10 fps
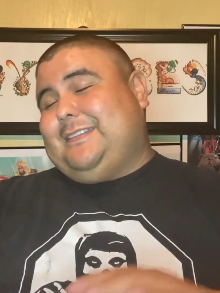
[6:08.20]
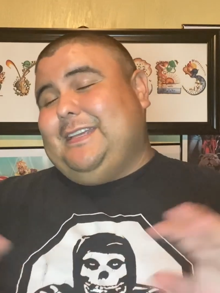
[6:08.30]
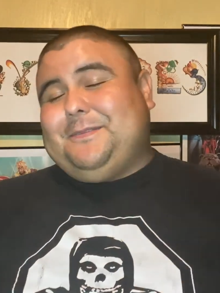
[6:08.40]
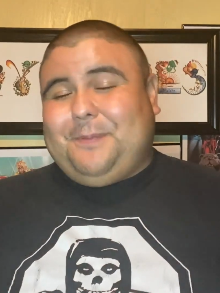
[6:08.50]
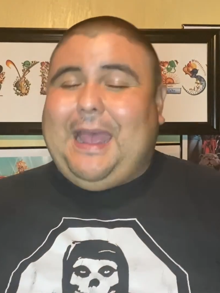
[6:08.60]

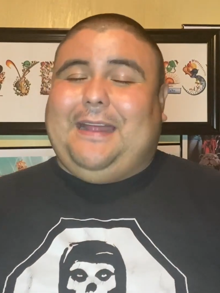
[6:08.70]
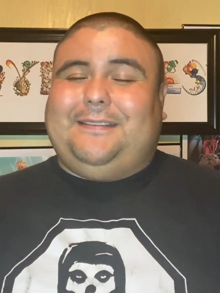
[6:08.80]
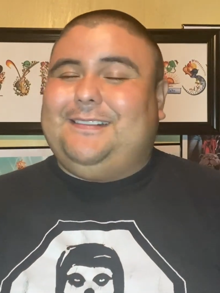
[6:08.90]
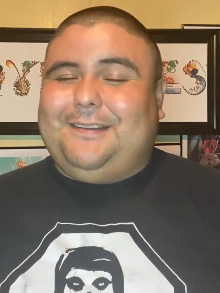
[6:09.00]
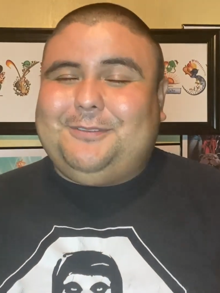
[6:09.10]
bad.
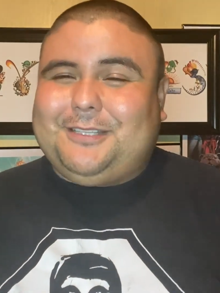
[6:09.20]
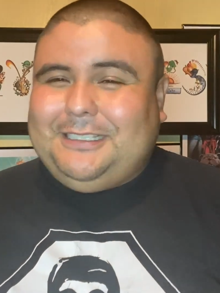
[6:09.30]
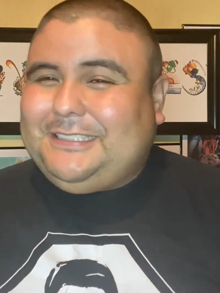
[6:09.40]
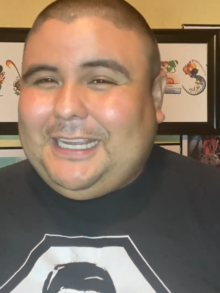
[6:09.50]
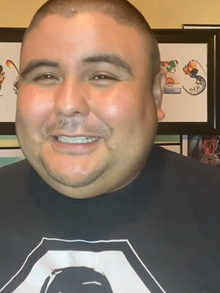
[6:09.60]
I'm just gonna
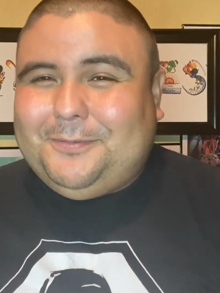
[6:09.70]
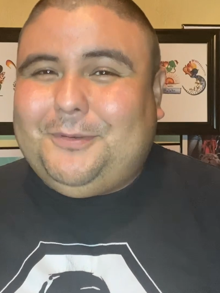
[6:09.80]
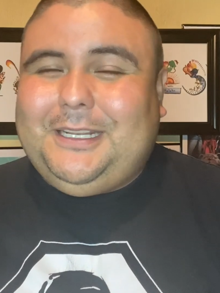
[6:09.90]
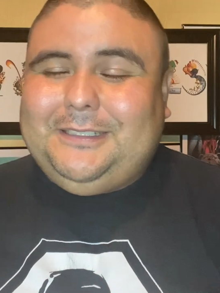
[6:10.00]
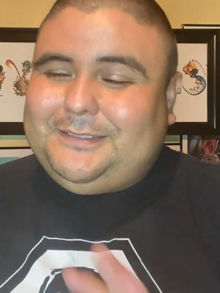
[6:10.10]
say
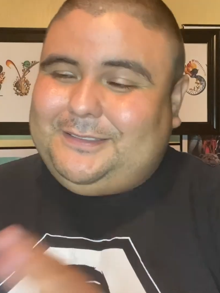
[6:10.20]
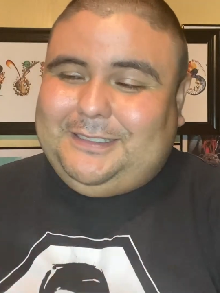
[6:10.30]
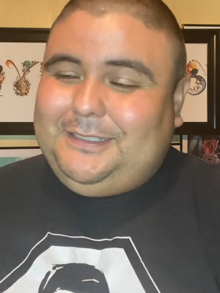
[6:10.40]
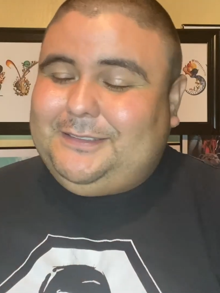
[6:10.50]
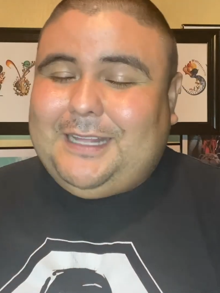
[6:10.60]

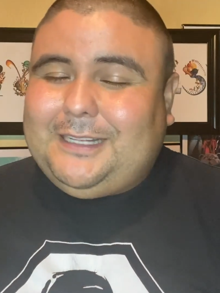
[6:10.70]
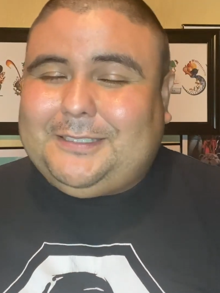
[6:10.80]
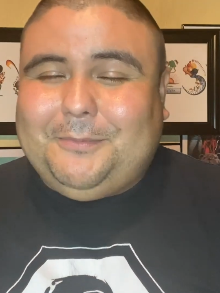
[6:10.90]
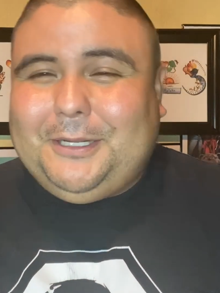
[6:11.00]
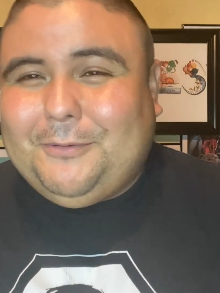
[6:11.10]
he's not
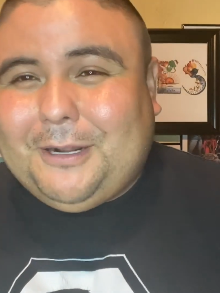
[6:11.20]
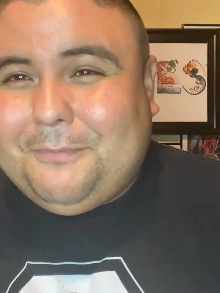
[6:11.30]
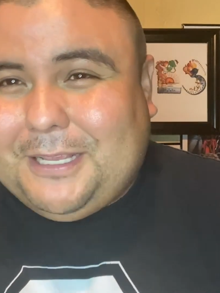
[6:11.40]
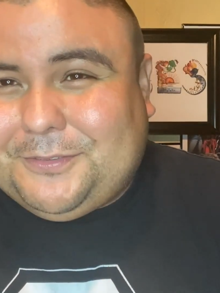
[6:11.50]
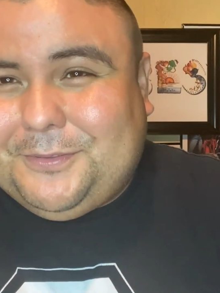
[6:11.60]
somebody you want to
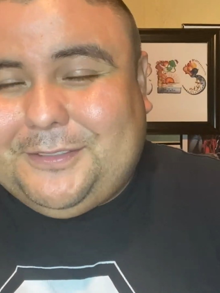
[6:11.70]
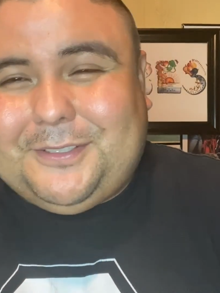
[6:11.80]
mess with.